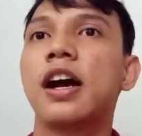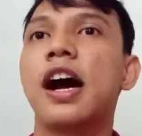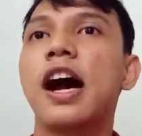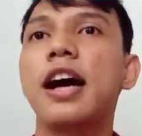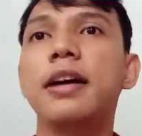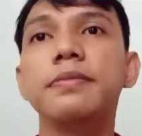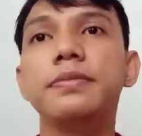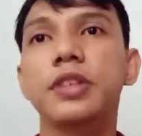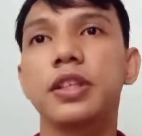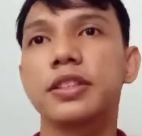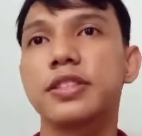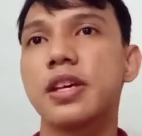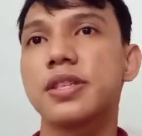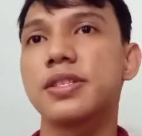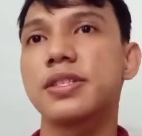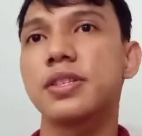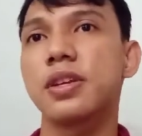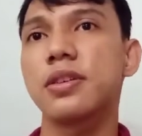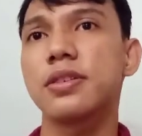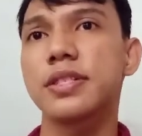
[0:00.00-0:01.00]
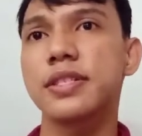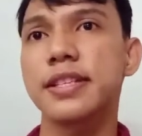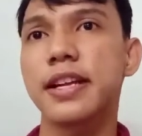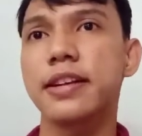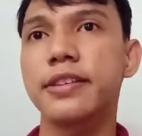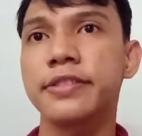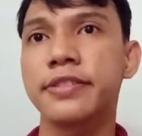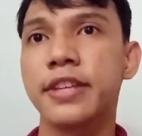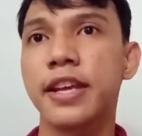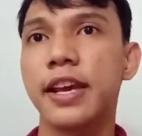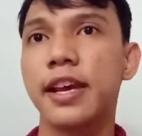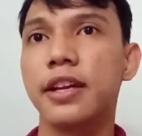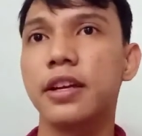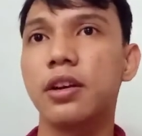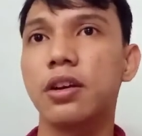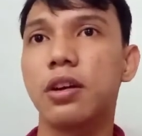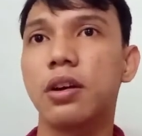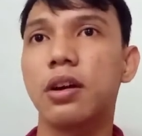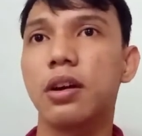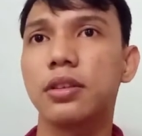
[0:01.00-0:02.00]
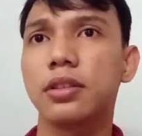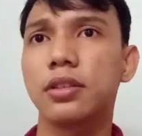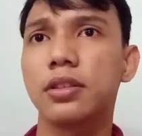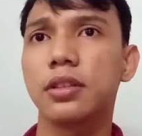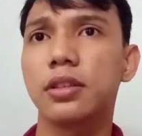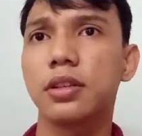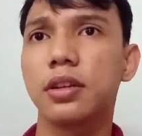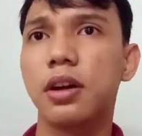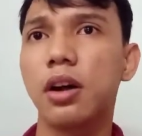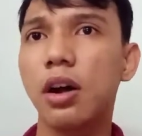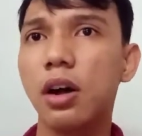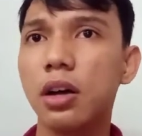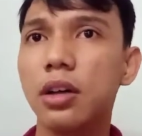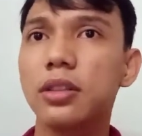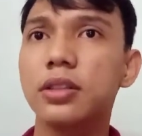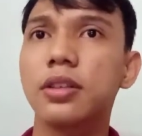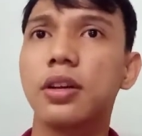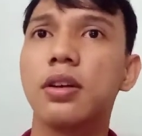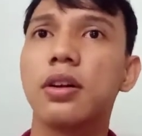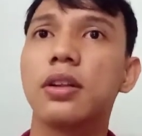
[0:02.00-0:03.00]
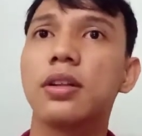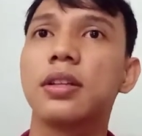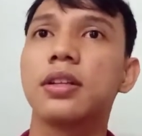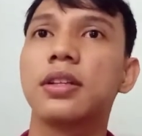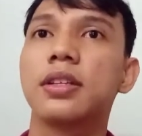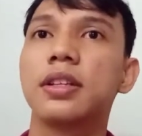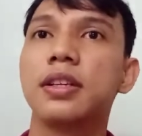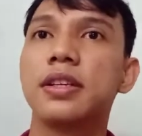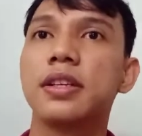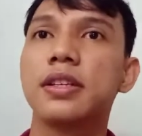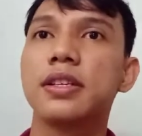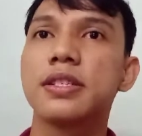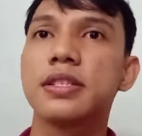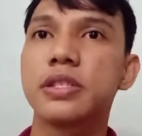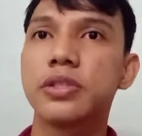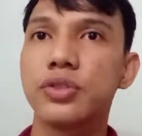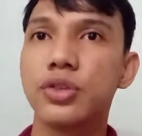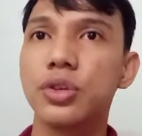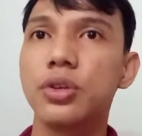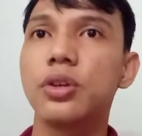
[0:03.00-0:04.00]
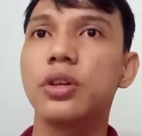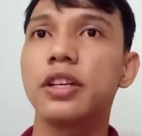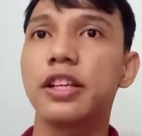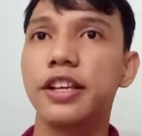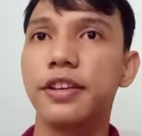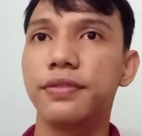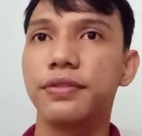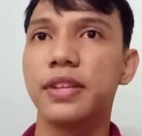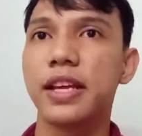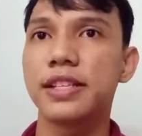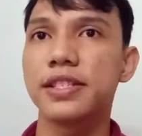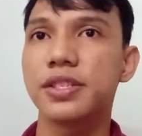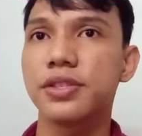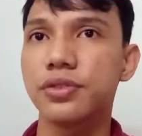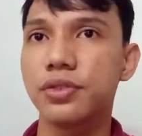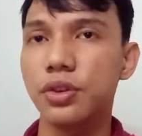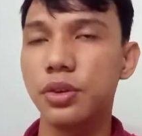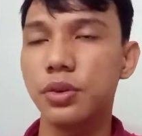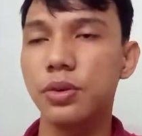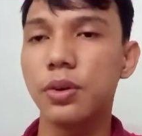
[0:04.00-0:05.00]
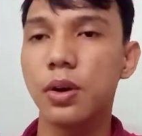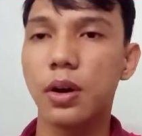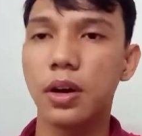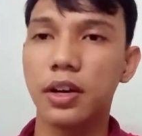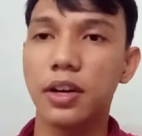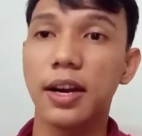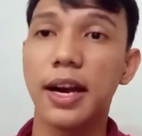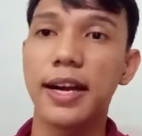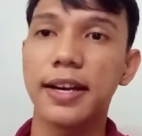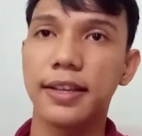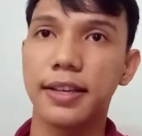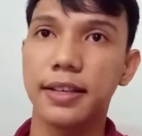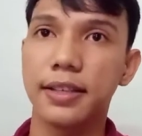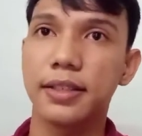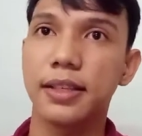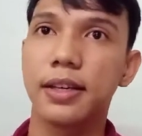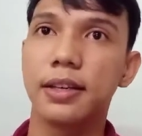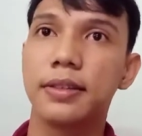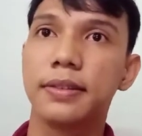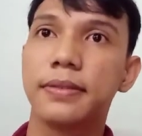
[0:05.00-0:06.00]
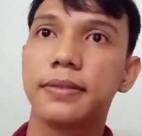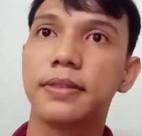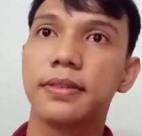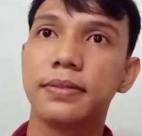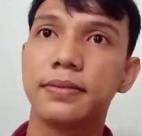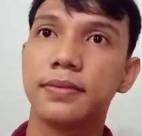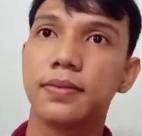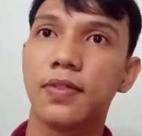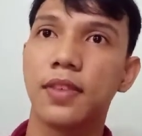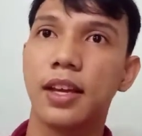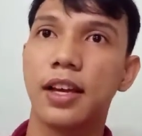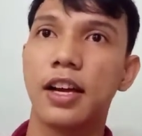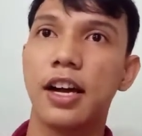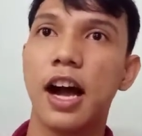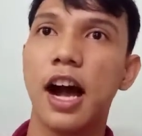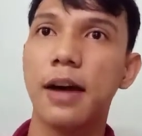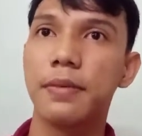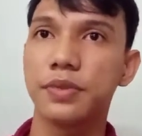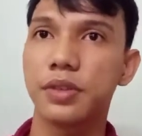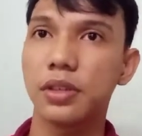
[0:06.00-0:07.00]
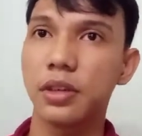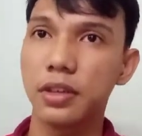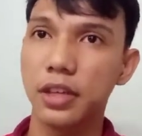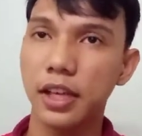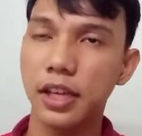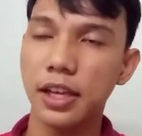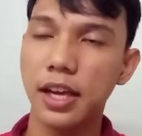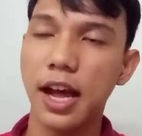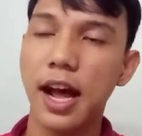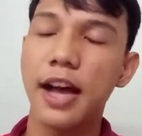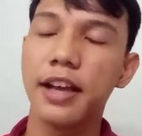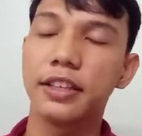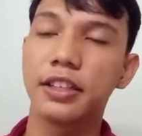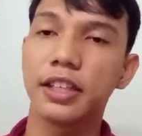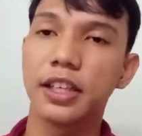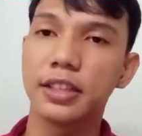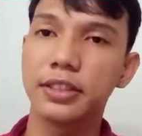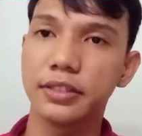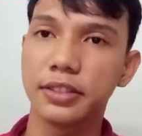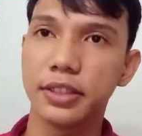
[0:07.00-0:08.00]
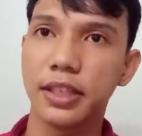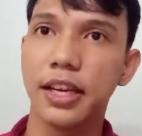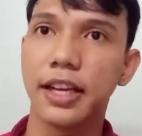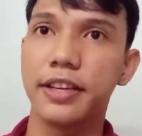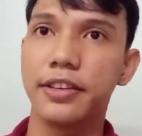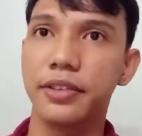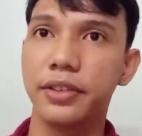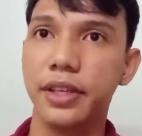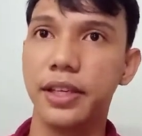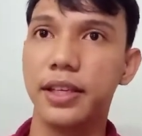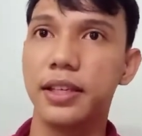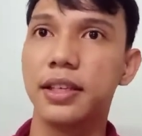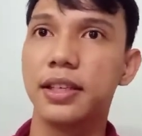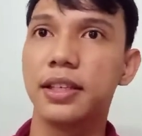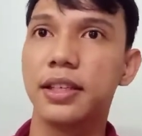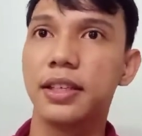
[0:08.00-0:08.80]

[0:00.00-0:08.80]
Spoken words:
I'm not so certain or at all sure if that's true or correct. I'm sorry, I can't agree.